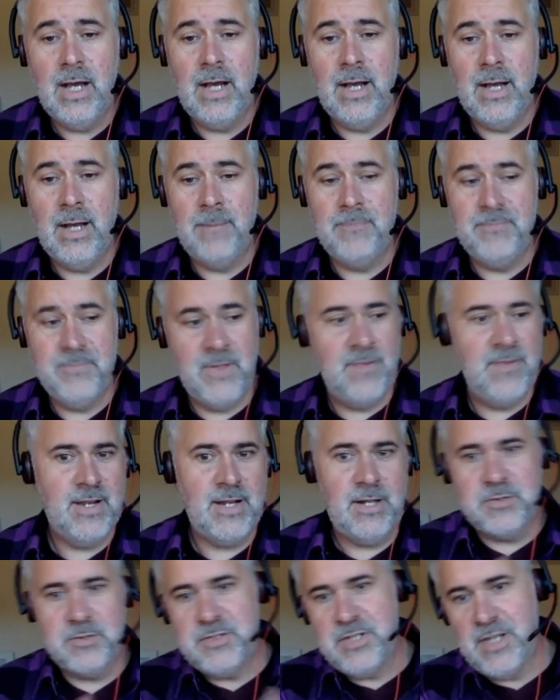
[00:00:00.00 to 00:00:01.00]
And
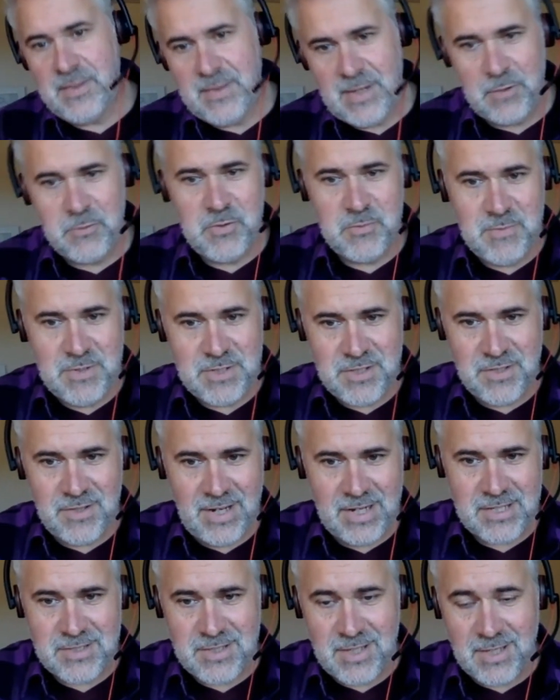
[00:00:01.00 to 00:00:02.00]
then I'll take that with me to the
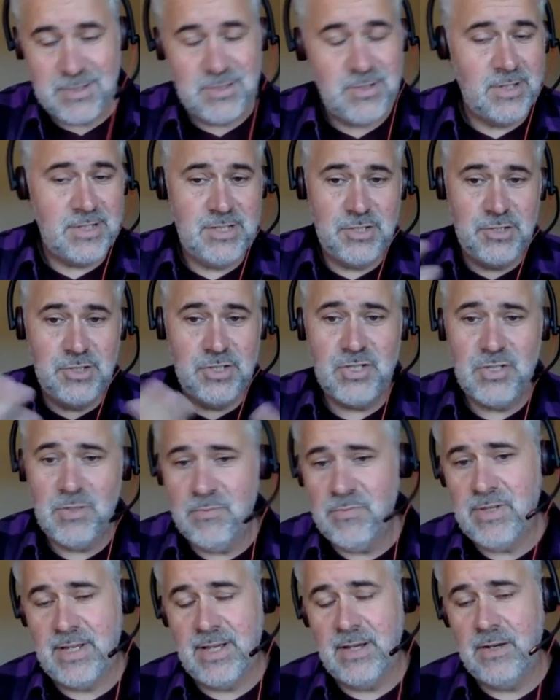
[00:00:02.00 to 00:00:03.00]
next thing. So it's just
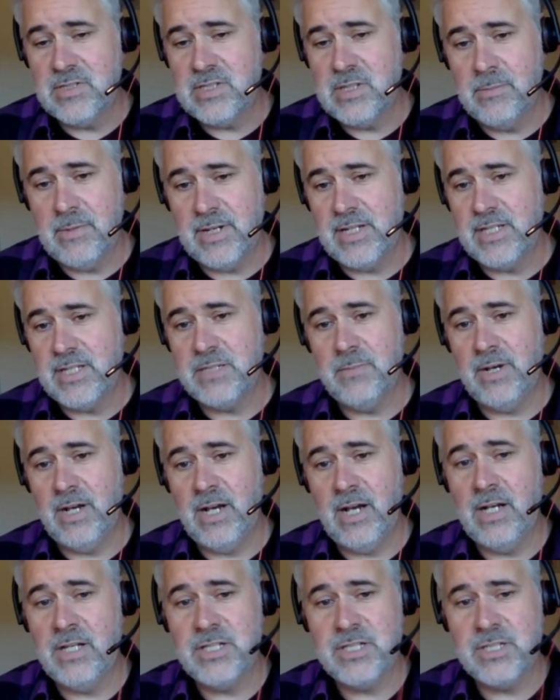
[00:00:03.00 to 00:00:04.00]
something else I'm adding to my
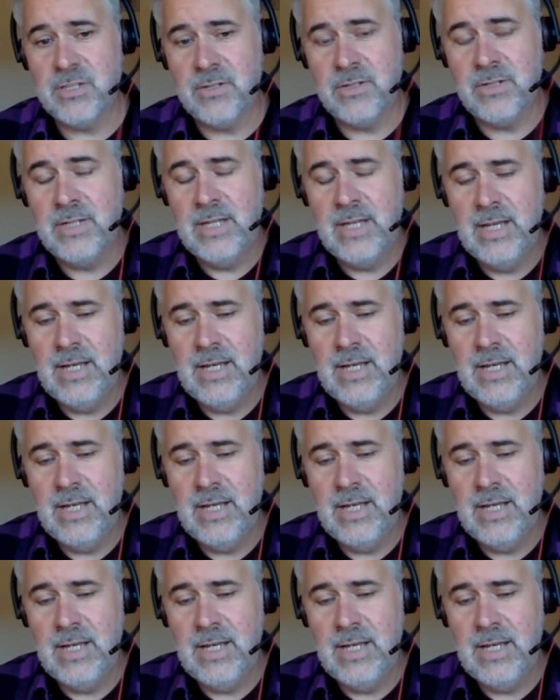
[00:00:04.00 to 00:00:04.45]
arsenal.